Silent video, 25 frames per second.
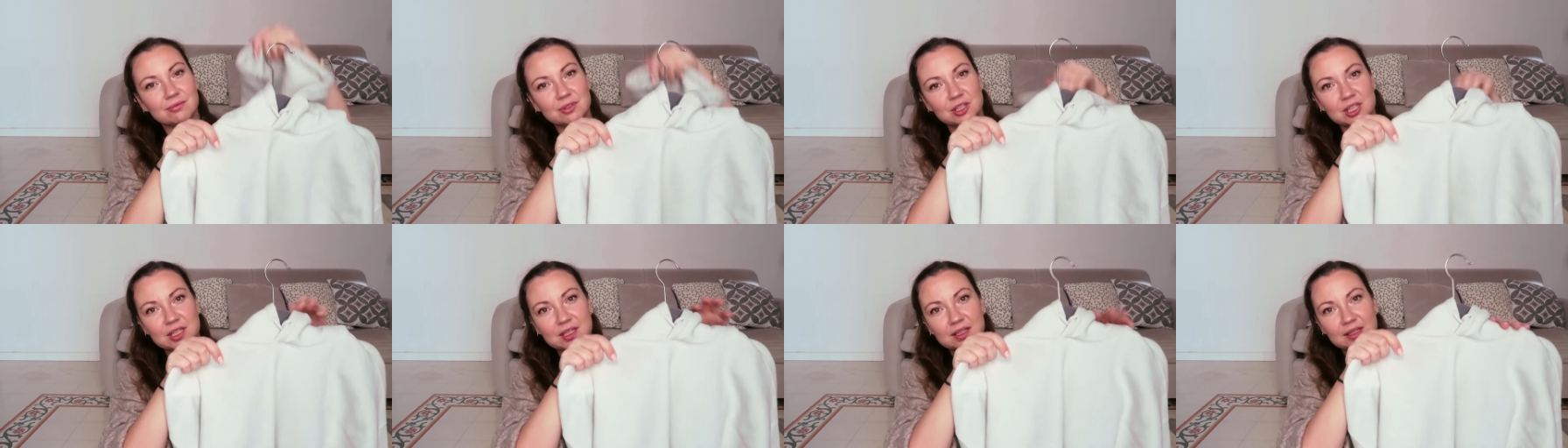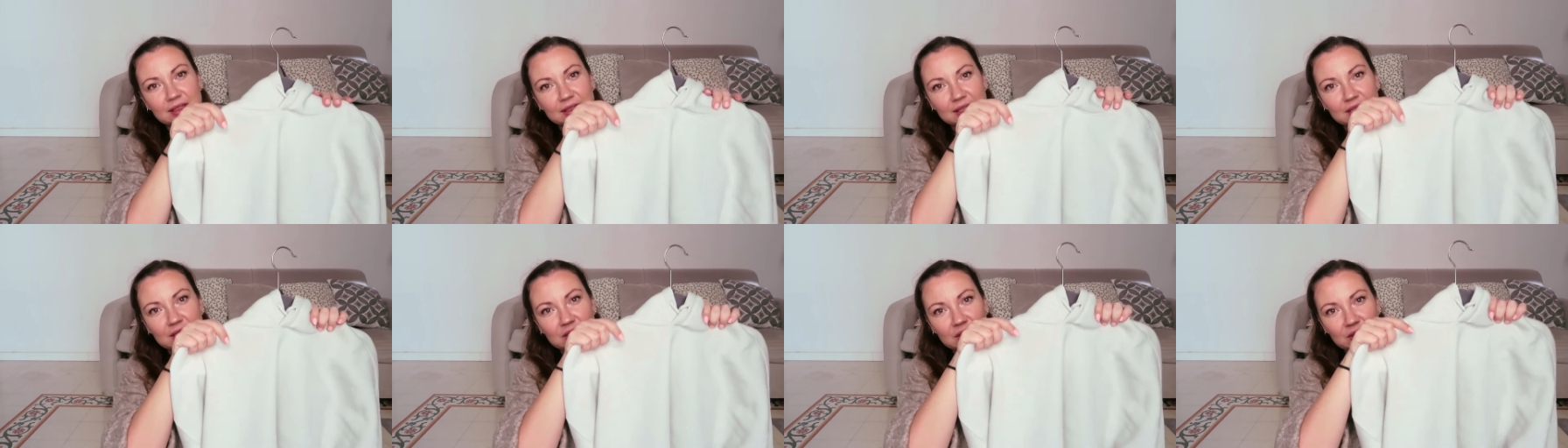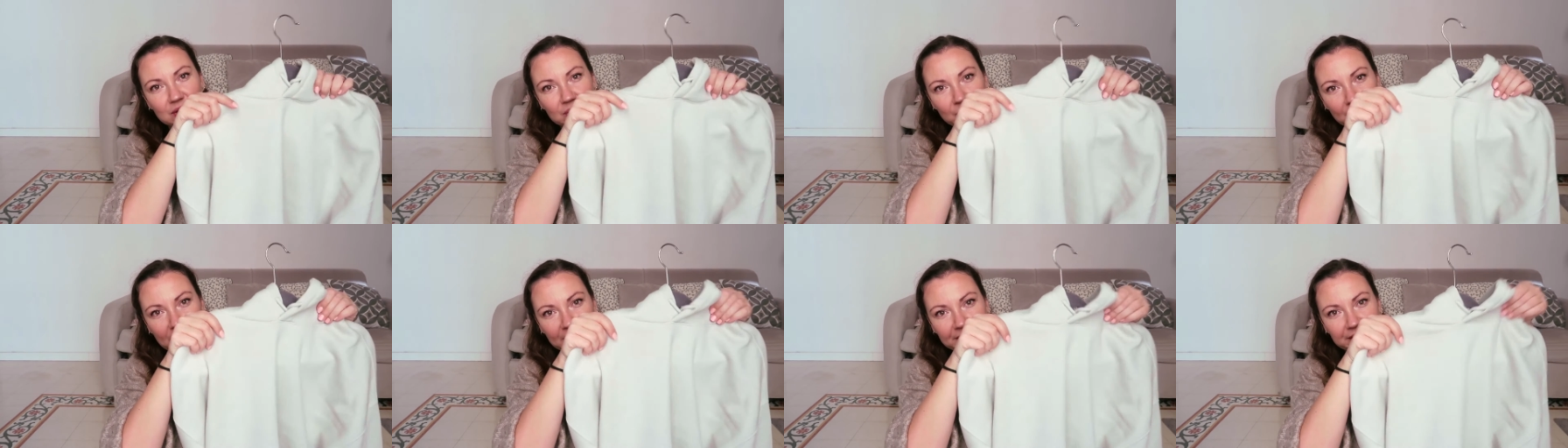just a
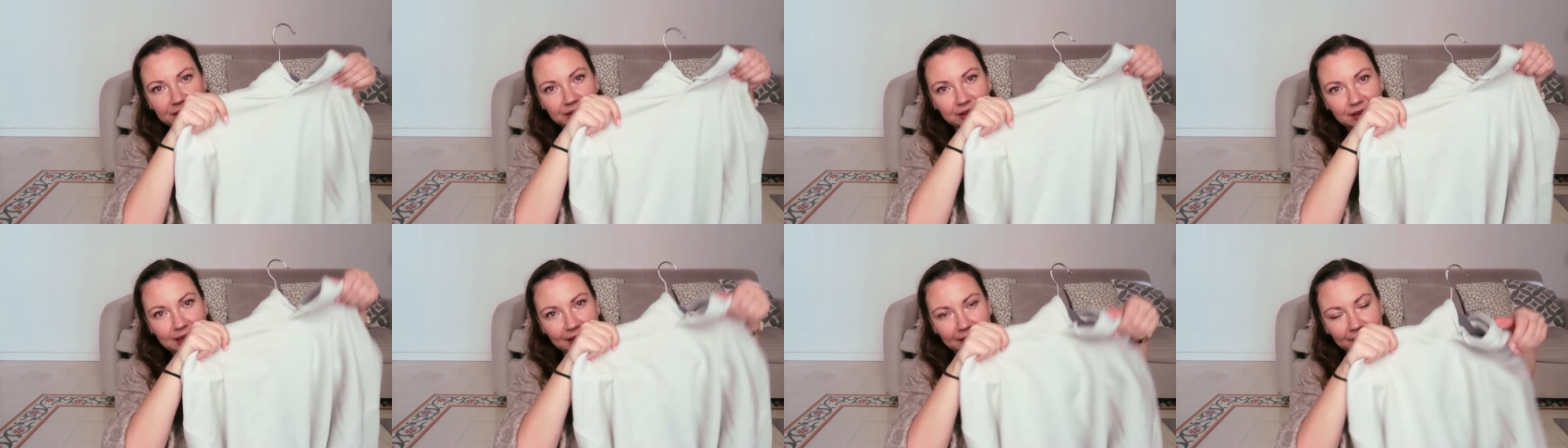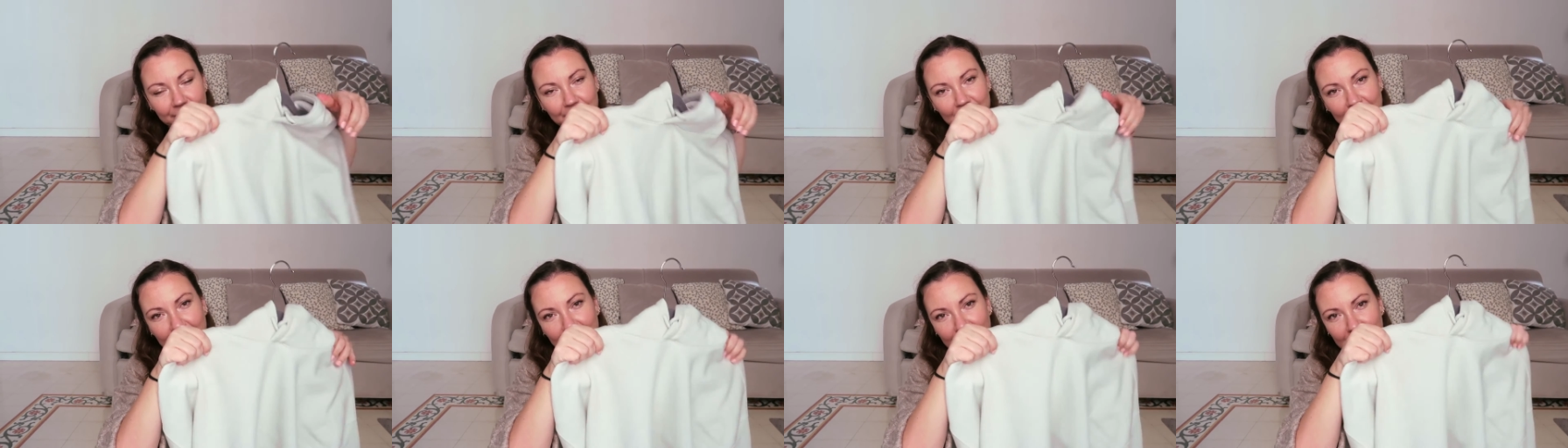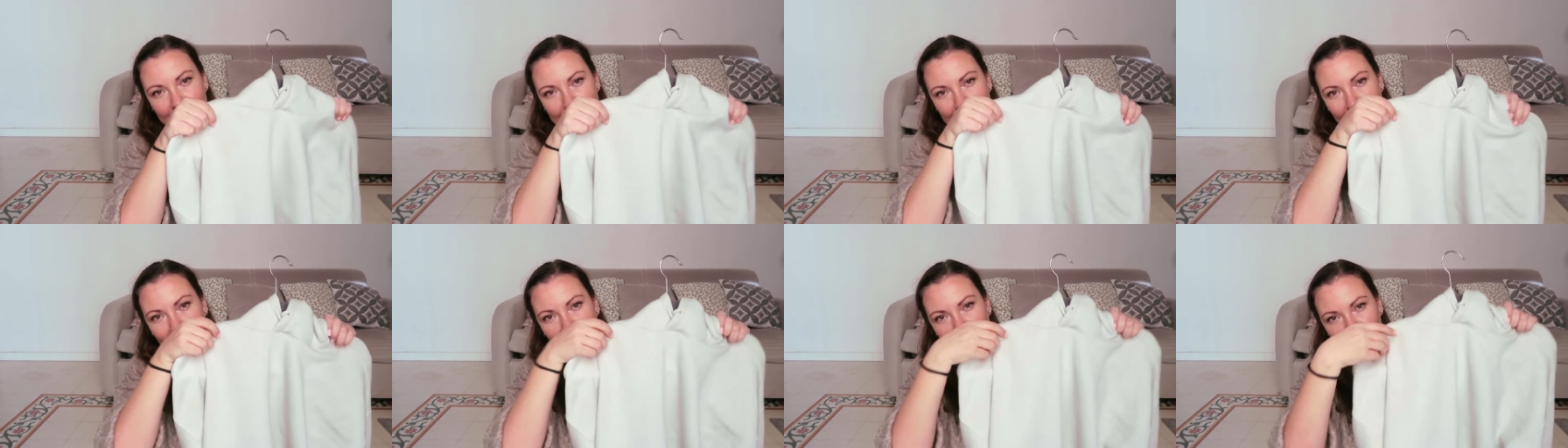sweater, kind of like, it
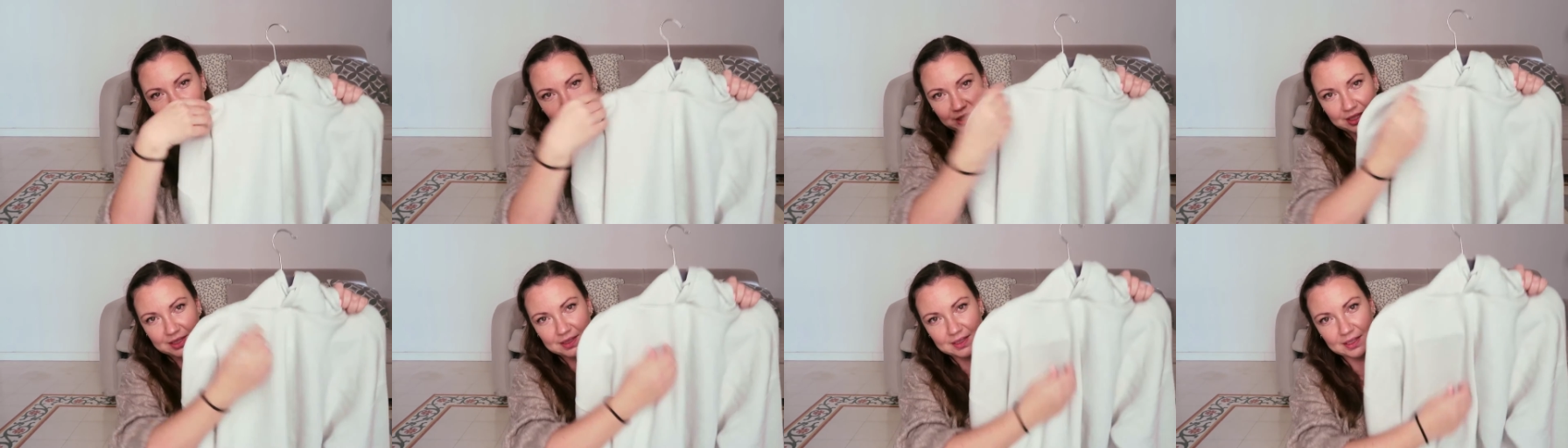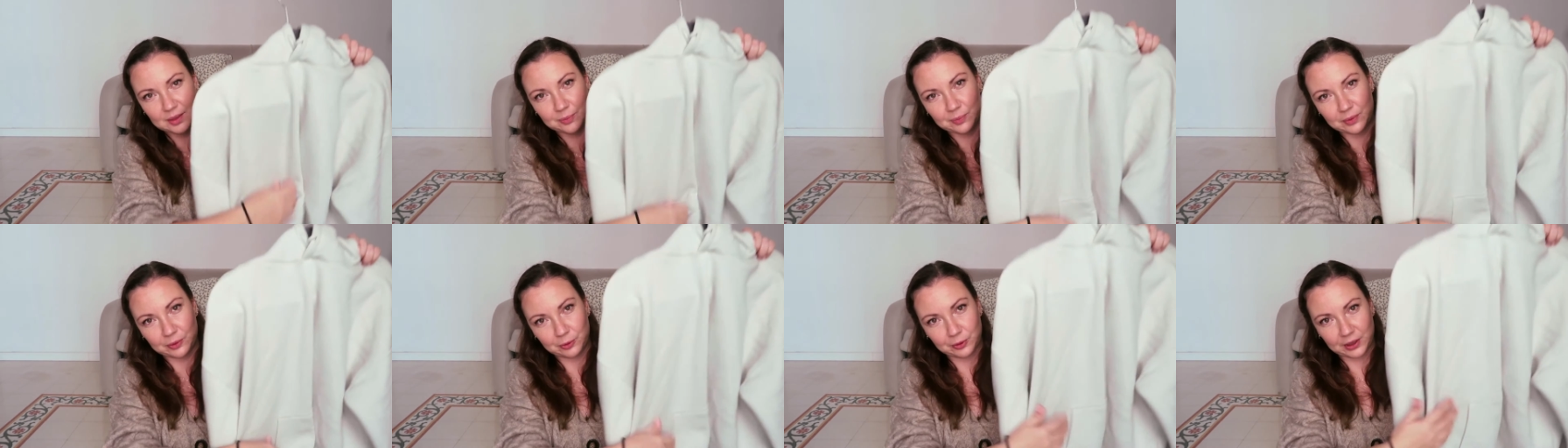doesn't have any zip